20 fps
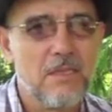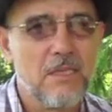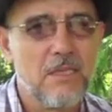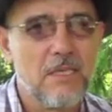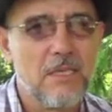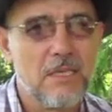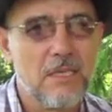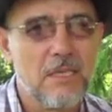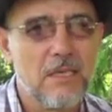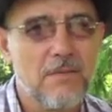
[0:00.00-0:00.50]

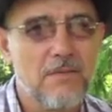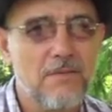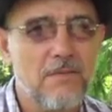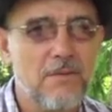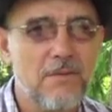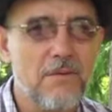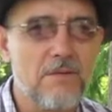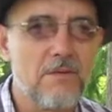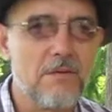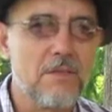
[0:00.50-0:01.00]
uh,
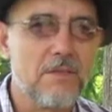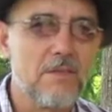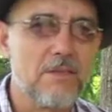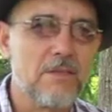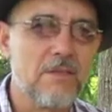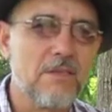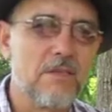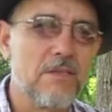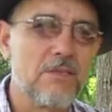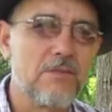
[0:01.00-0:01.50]

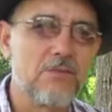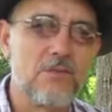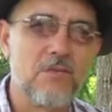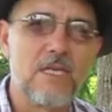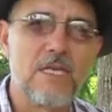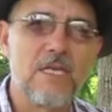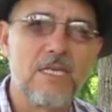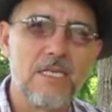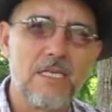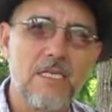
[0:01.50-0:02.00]
from
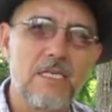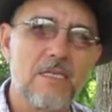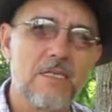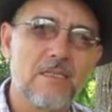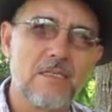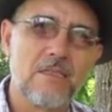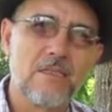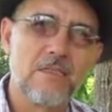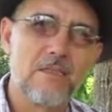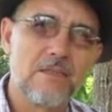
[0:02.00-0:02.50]
Australia
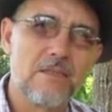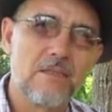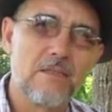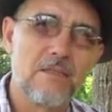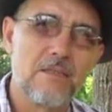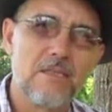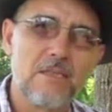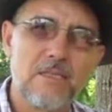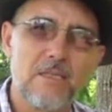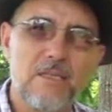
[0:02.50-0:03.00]

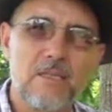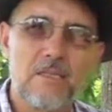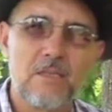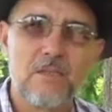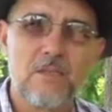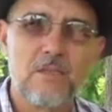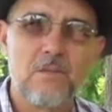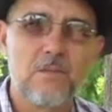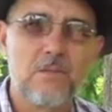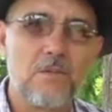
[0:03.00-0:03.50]

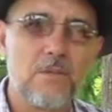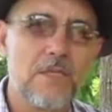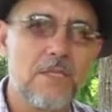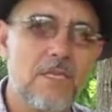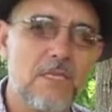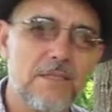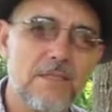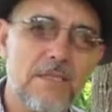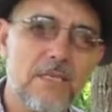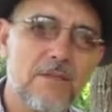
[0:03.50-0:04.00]
with
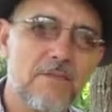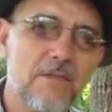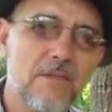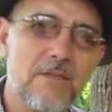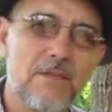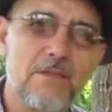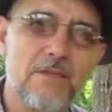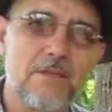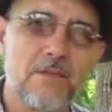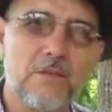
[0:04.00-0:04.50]
El
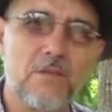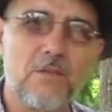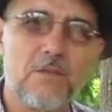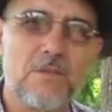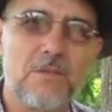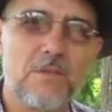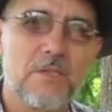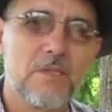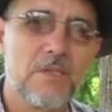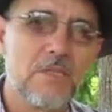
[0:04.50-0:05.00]
Salvador
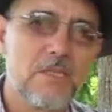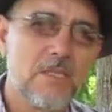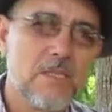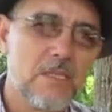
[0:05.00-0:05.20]
groups.